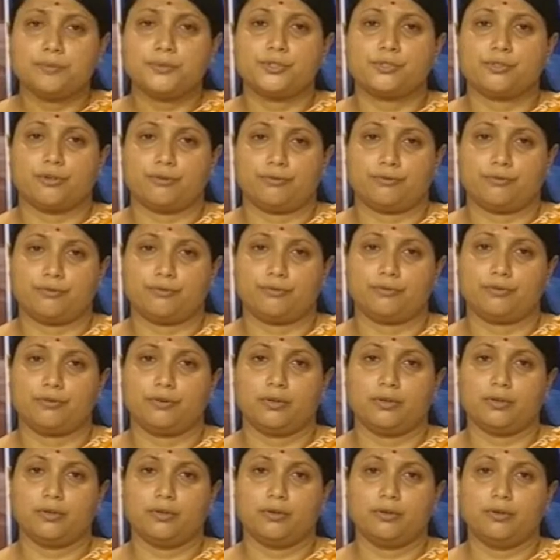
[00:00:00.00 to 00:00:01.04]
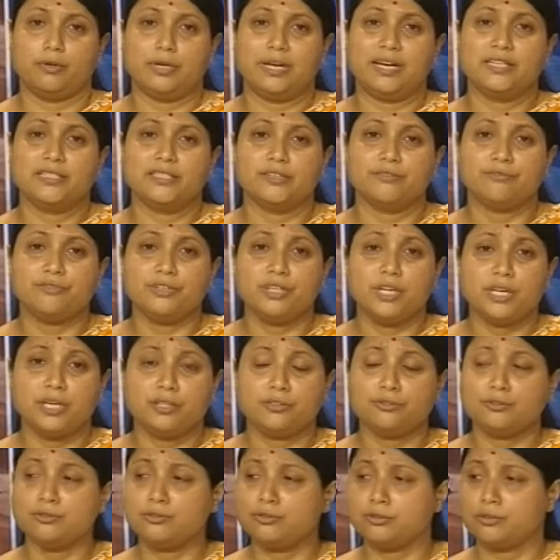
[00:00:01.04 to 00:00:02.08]
of and
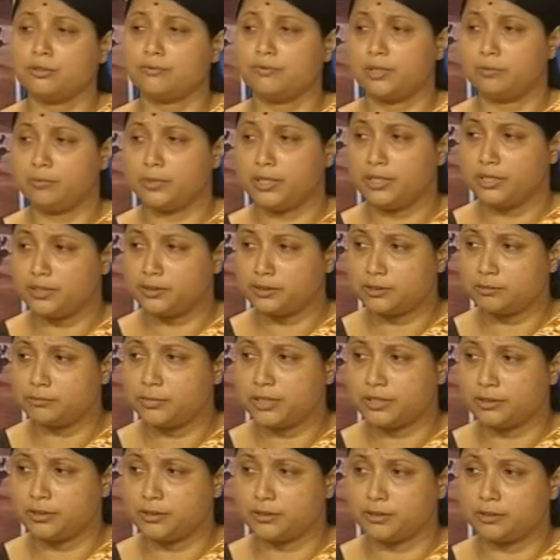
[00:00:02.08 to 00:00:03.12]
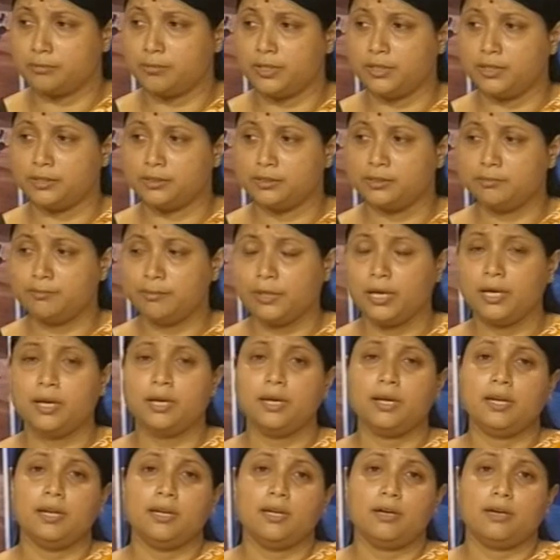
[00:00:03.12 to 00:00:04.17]
definitions of ableism and disabilism.
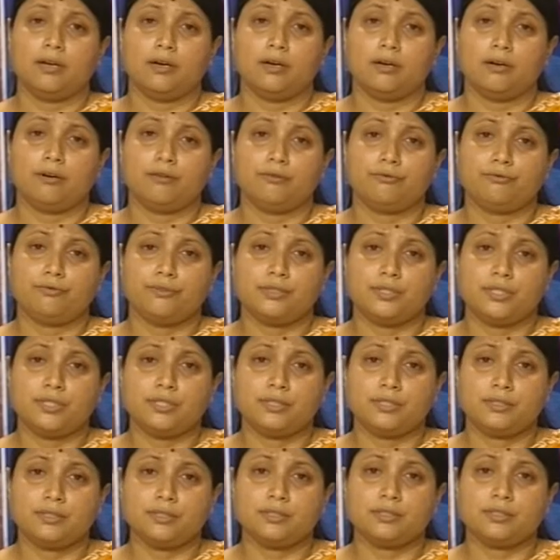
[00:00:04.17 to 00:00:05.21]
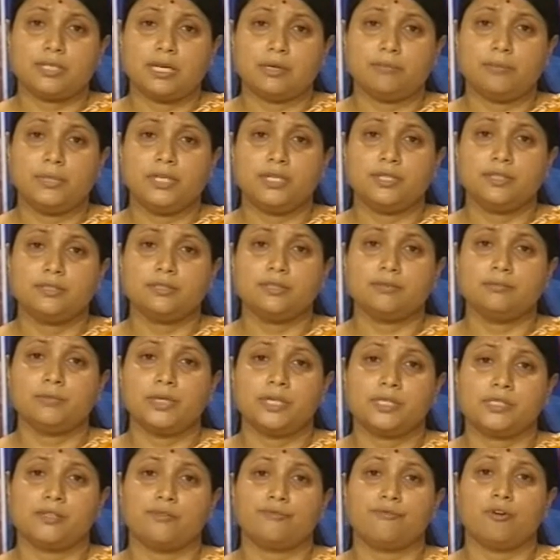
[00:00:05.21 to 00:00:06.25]
For instance, ableism
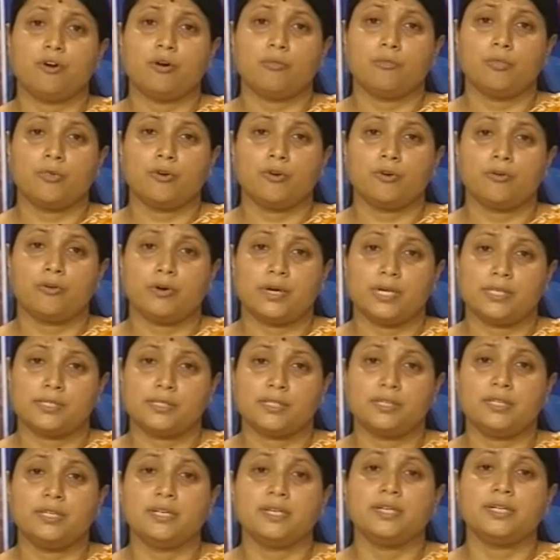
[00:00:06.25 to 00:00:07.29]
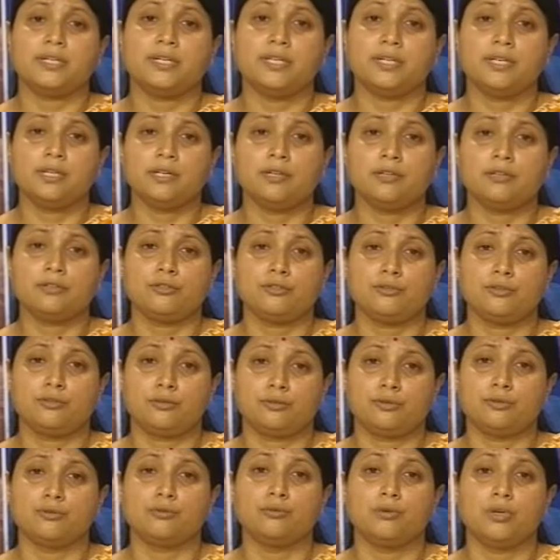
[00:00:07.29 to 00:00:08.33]
as a theoretical
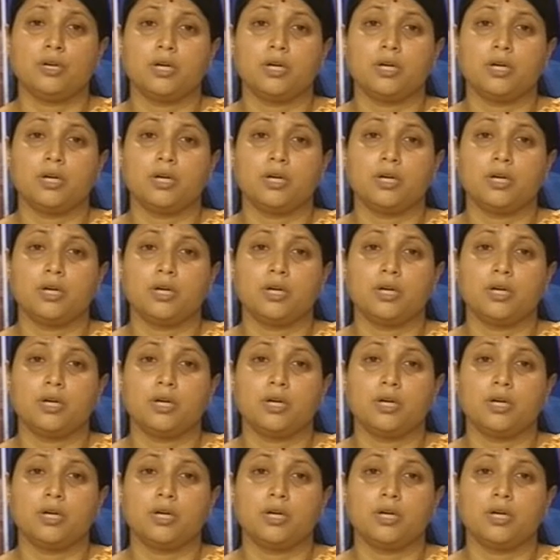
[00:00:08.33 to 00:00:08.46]
tool